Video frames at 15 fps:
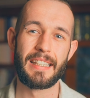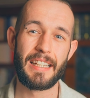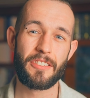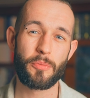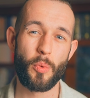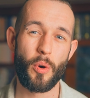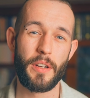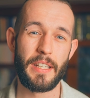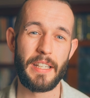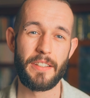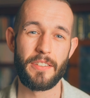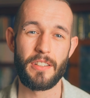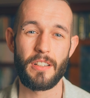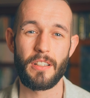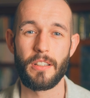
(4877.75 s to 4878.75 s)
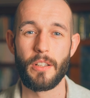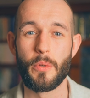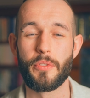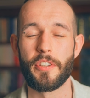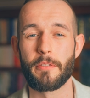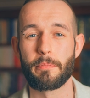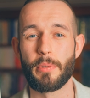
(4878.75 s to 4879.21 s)
This one is the
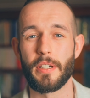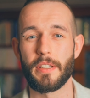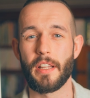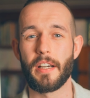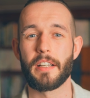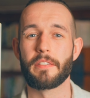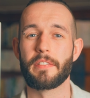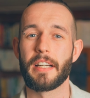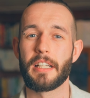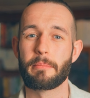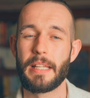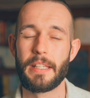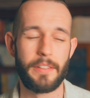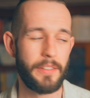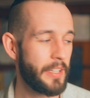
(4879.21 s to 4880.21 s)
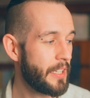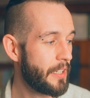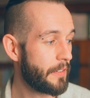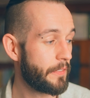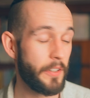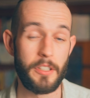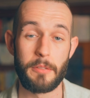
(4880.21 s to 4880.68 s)
closest book that I could recommend.
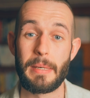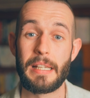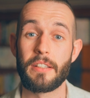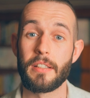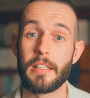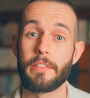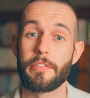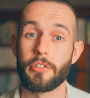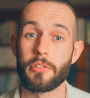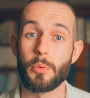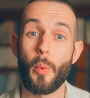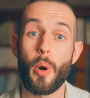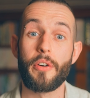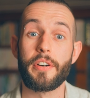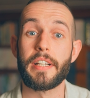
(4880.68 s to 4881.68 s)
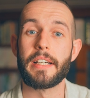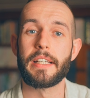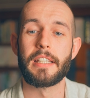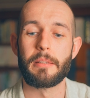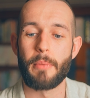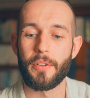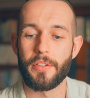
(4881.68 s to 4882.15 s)
Fundamentally, if you're a warrior
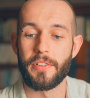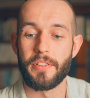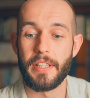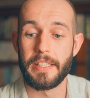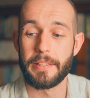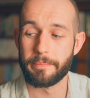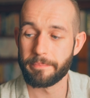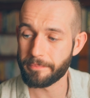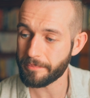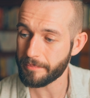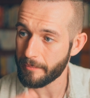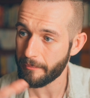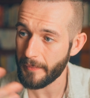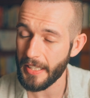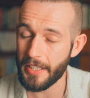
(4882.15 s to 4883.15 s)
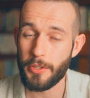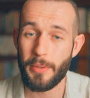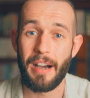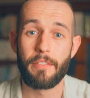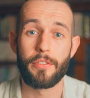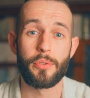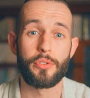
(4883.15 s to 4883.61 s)
in the modern day, you
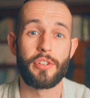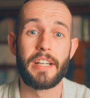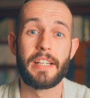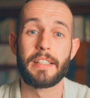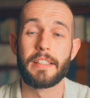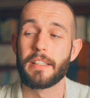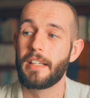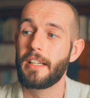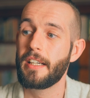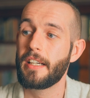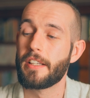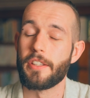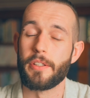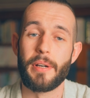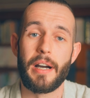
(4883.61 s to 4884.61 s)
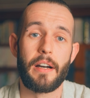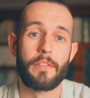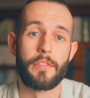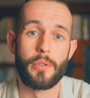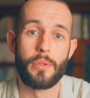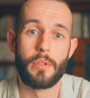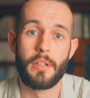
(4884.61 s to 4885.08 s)
have your training, you have
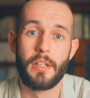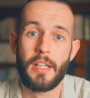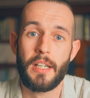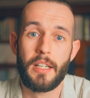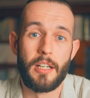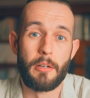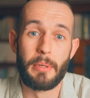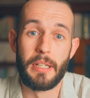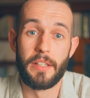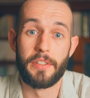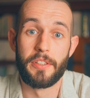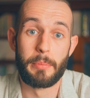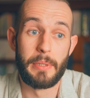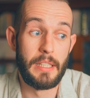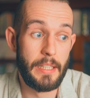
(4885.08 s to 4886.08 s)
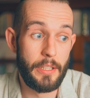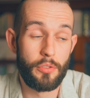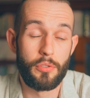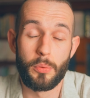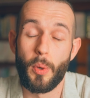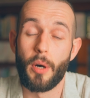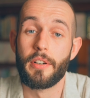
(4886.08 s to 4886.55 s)
your ability to be a
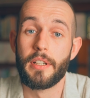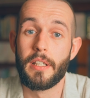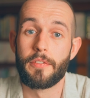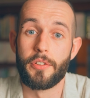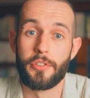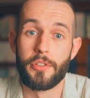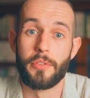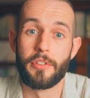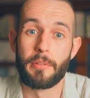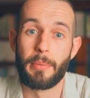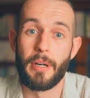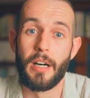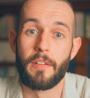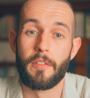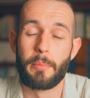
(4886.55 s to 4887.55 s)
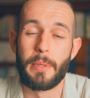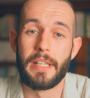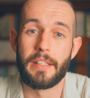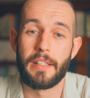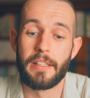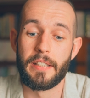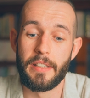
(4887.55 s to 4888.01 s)
literal warrior if you choose the path of being
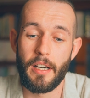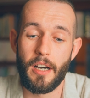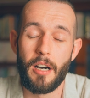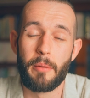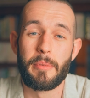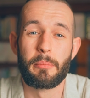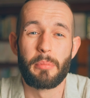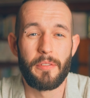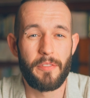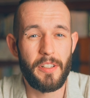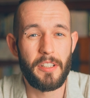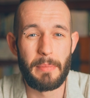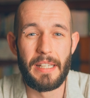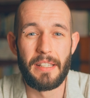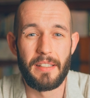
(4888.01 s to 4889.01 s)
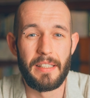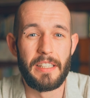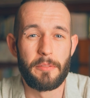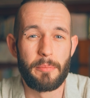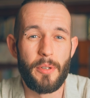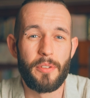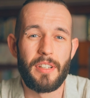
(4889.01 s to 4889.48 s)
in an army, but fundamentally,
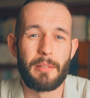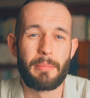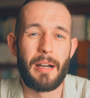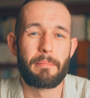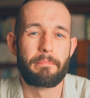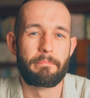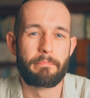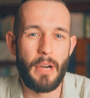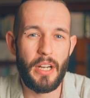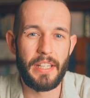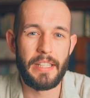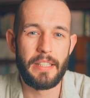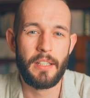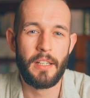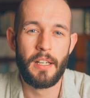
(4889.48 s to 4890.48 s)
it's mostly about money.